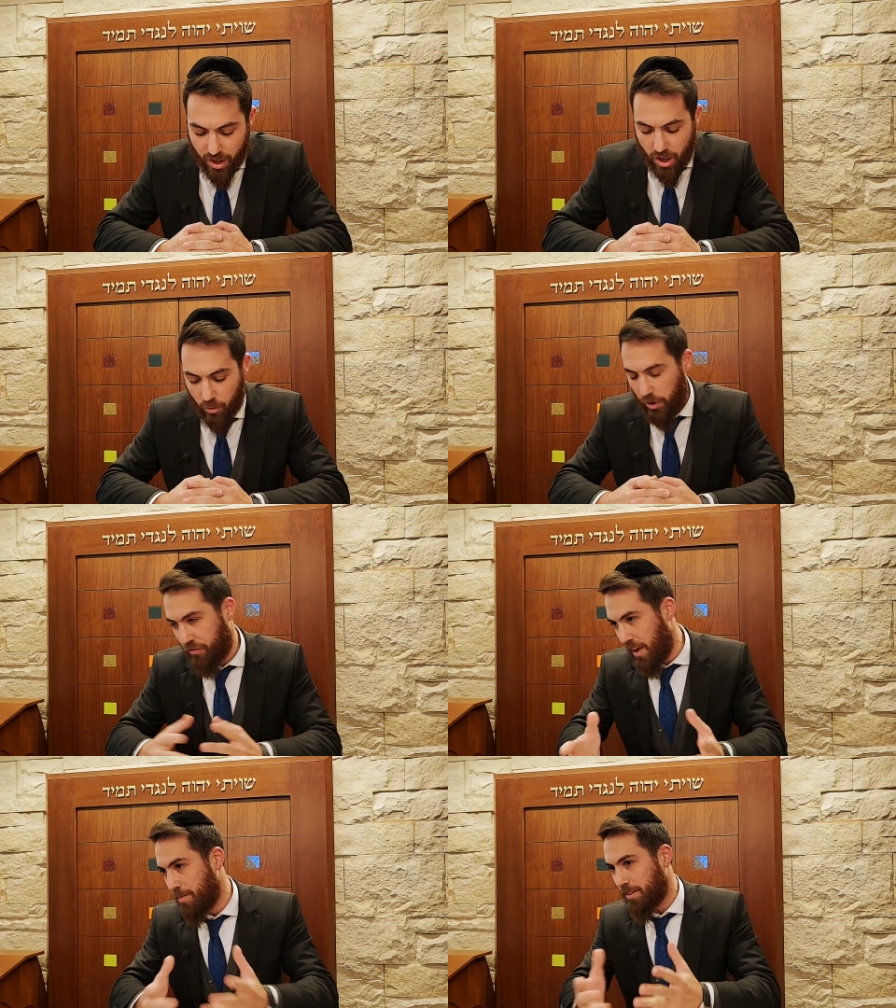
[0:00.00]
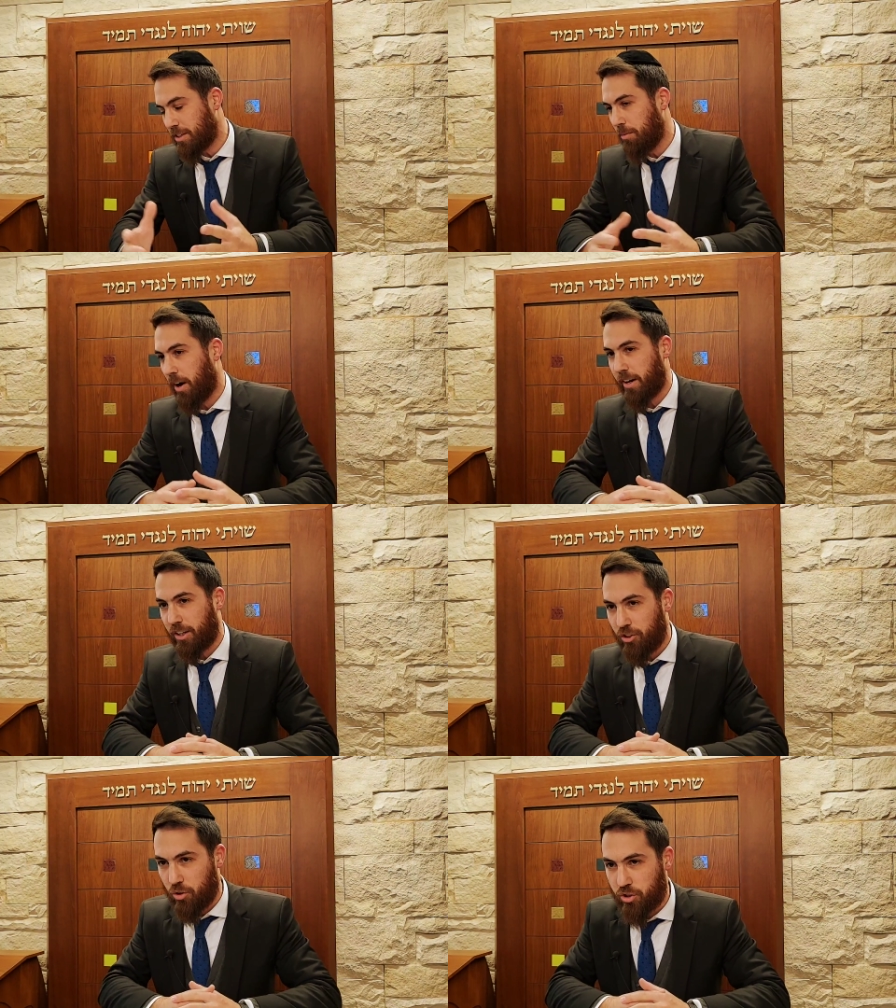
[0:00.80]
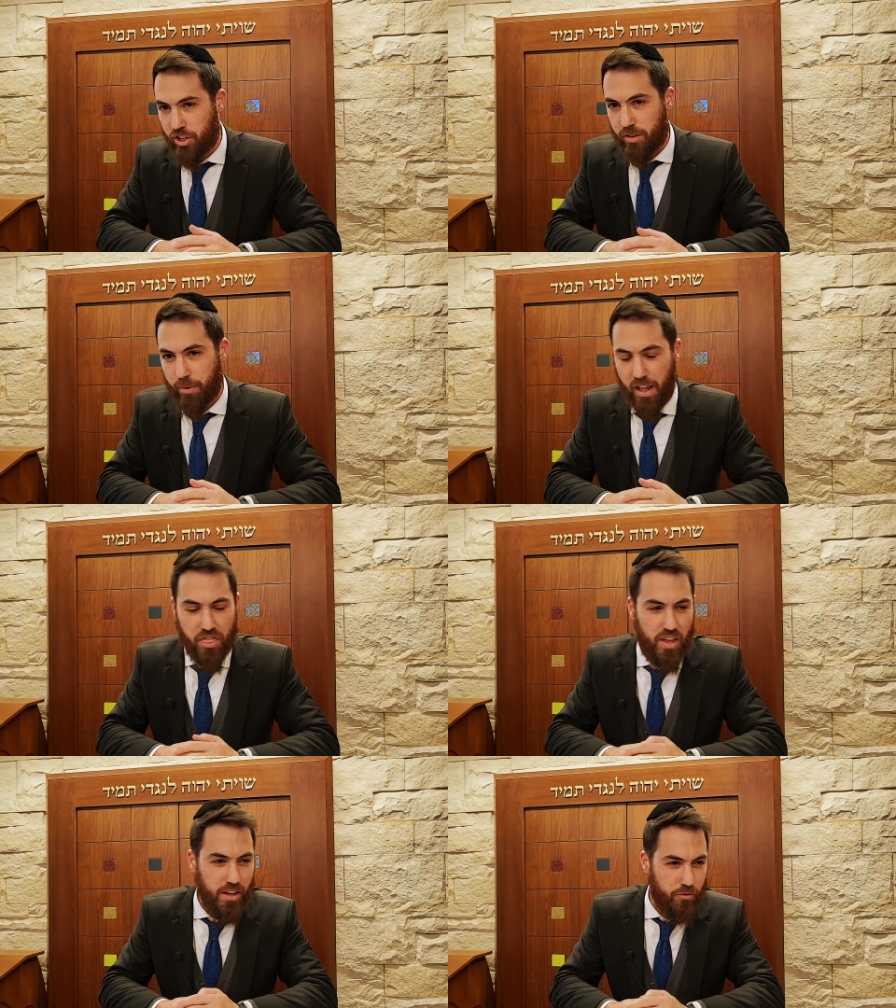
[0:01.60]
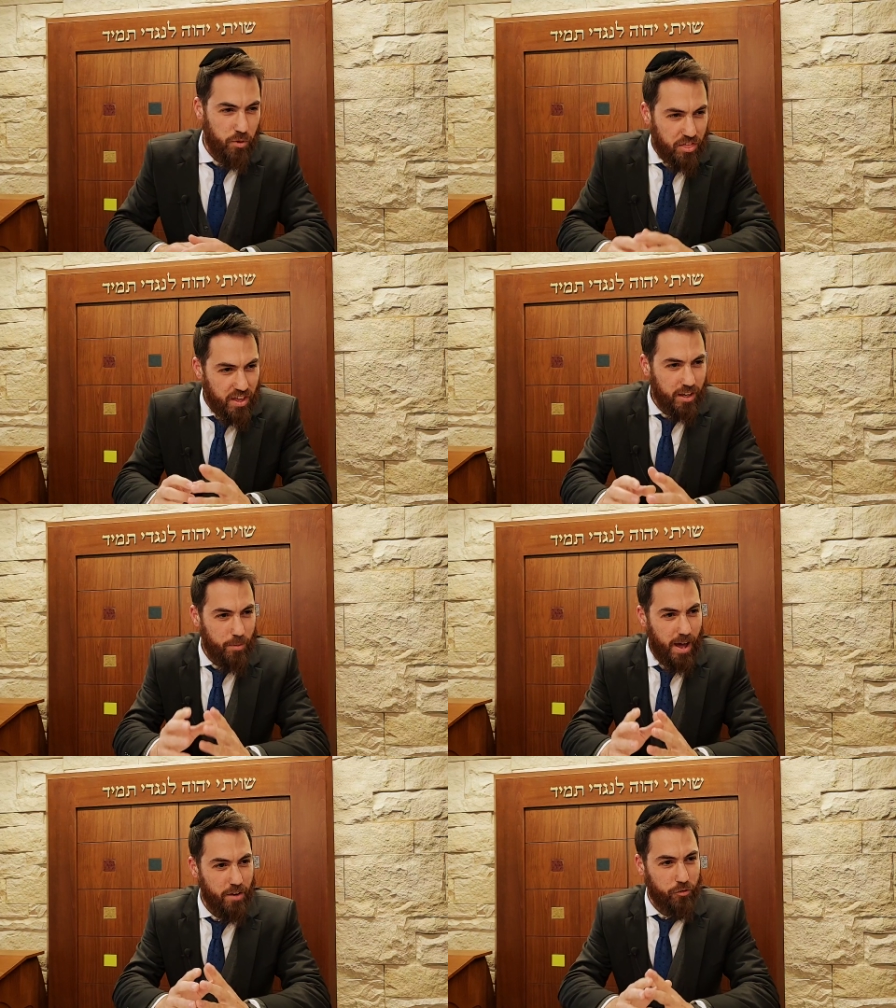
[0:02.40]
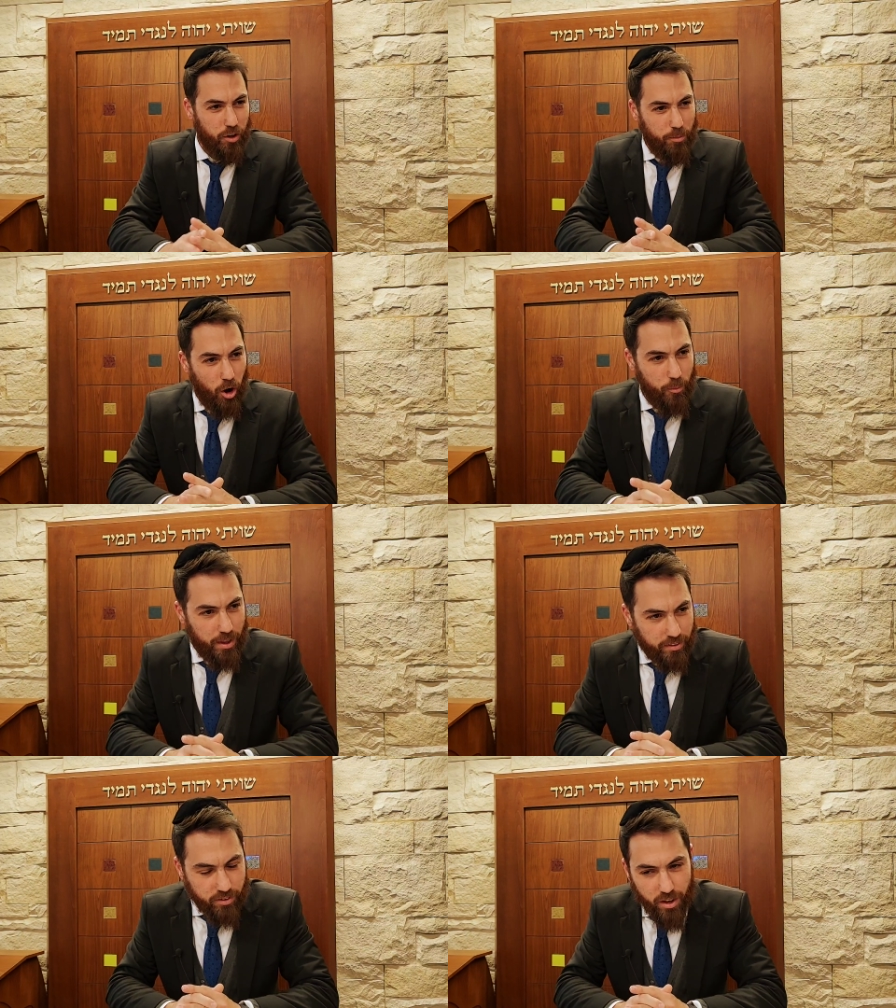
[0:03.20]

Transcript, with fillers: we have famous Gemara in Kedushin, but I think if we think about it for a moment,